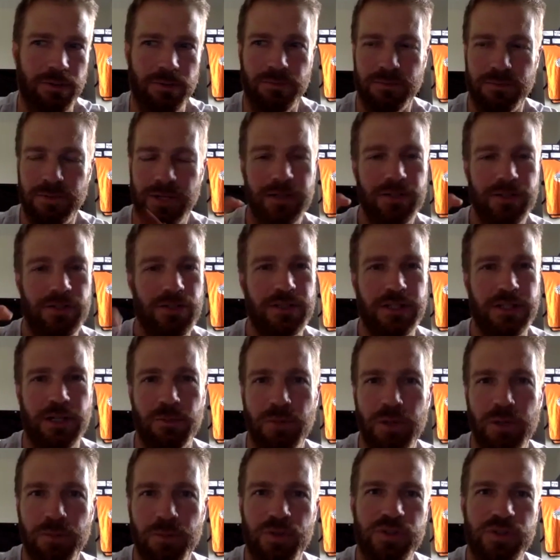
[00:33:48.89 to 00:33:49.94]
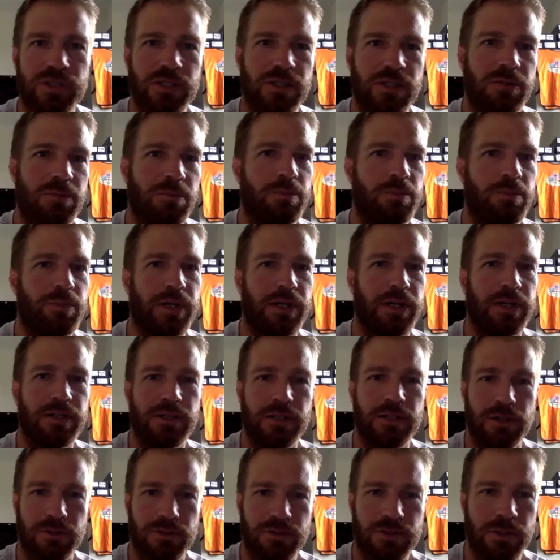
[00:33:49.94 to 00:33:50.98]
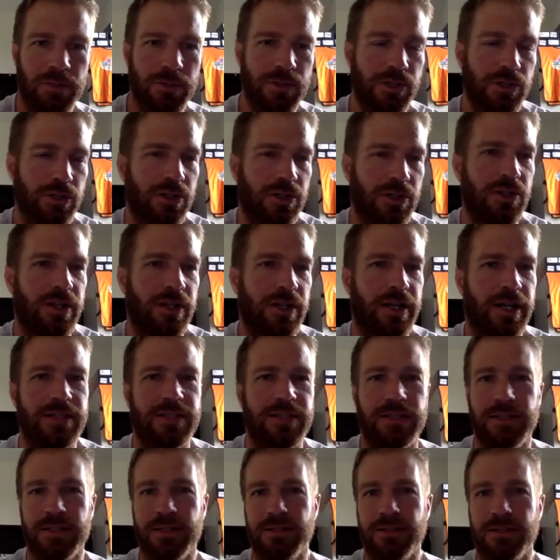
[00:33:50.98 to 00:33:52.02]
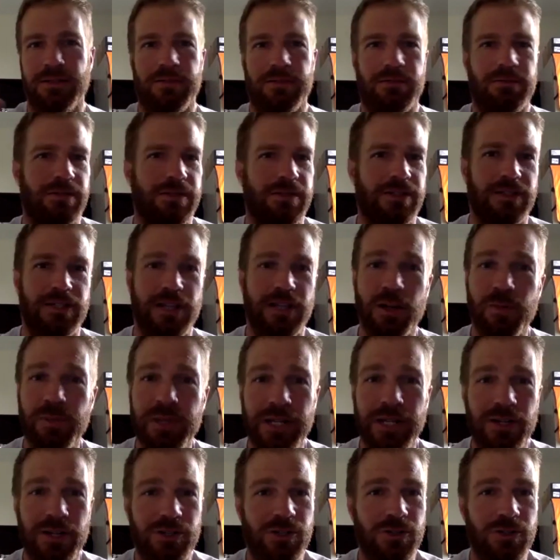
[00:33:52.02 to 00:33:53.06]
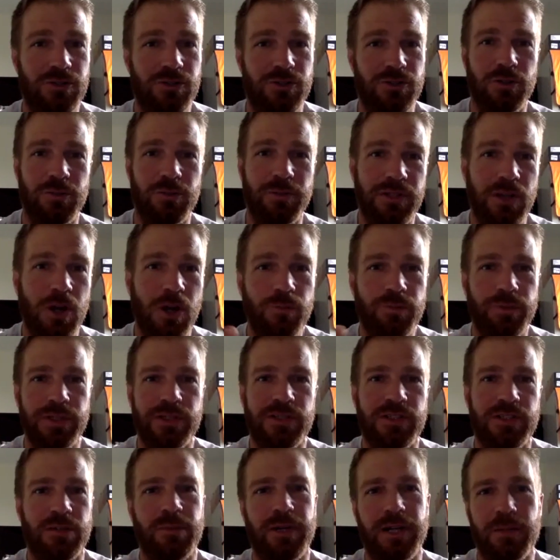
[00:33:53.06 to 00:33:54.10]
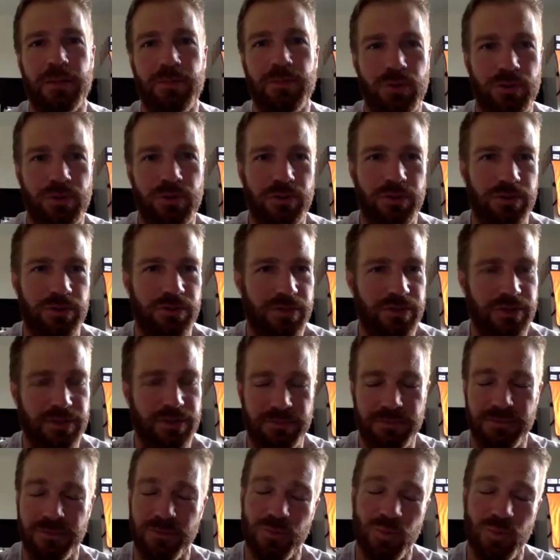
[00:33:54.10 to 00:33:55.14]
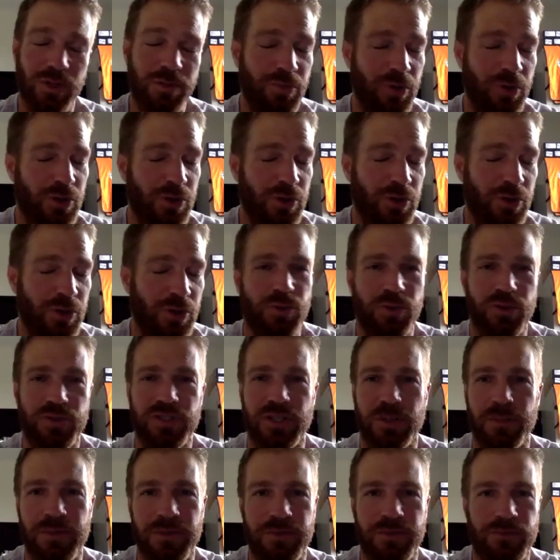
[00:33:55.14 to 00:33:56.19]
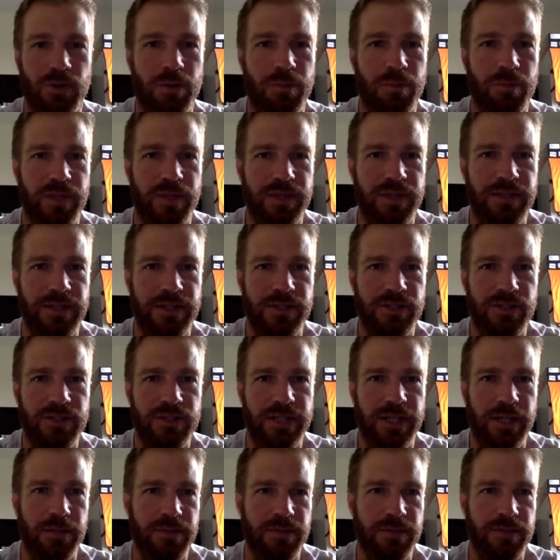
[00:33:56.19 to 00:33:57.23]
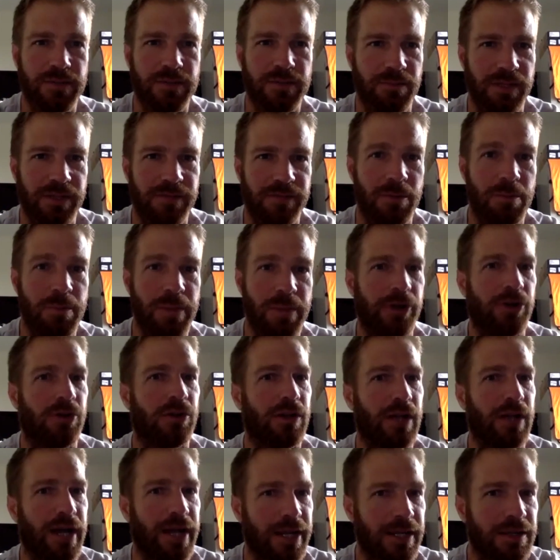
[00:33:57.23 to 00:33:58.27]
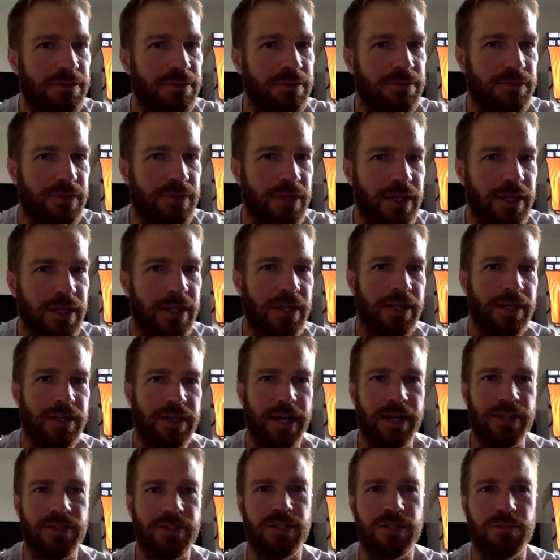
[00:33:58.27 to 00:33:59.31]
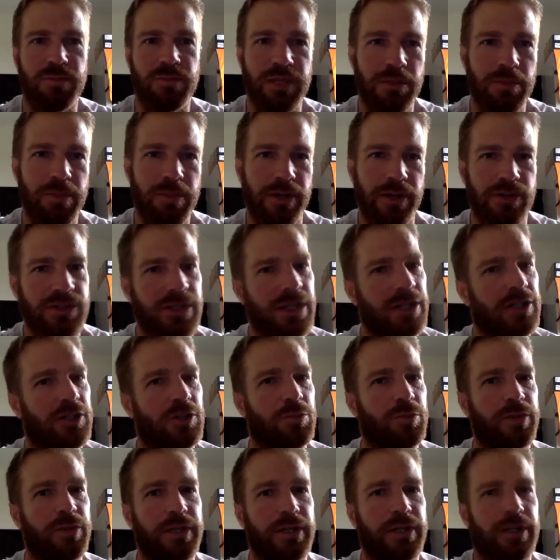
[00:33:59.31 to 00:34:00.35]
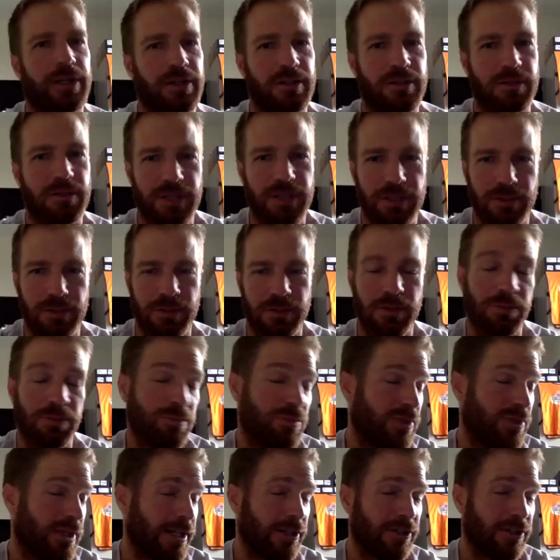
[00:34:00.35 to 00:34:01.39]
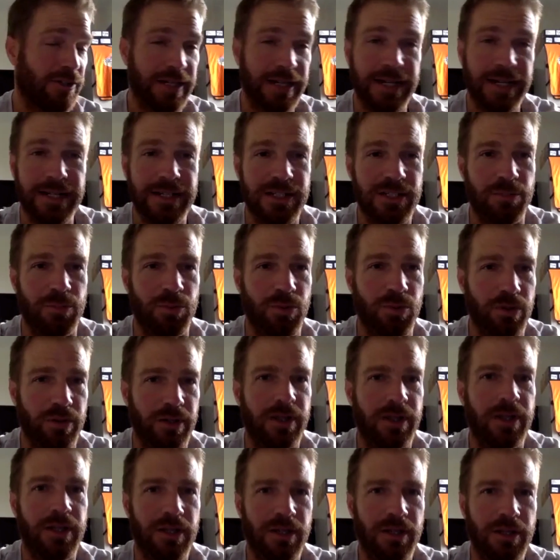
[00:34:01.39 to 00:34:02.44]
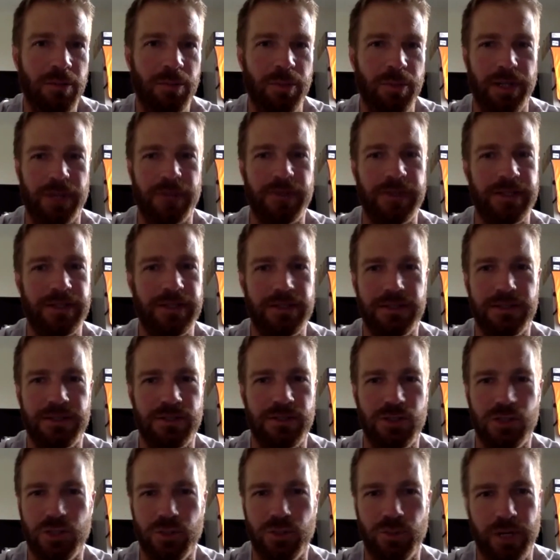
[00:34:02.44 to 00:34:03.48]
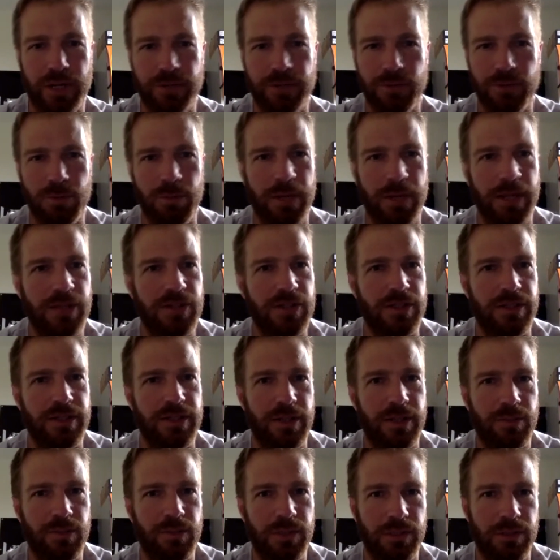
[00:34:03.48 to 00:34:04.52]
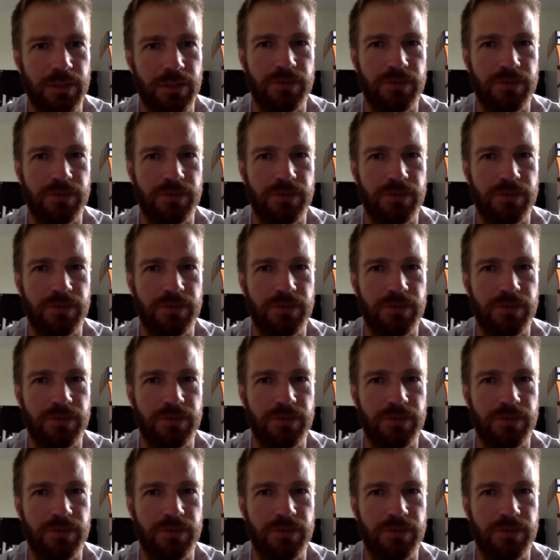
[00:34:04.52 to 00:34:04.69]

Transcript: not just our membership, but, some of your clients, and this is going to be on YouTube, and hopefully one person pulls something from this that just helps them live a better life, not just be a better soccer player or player in any sport. But I think this is just great information that will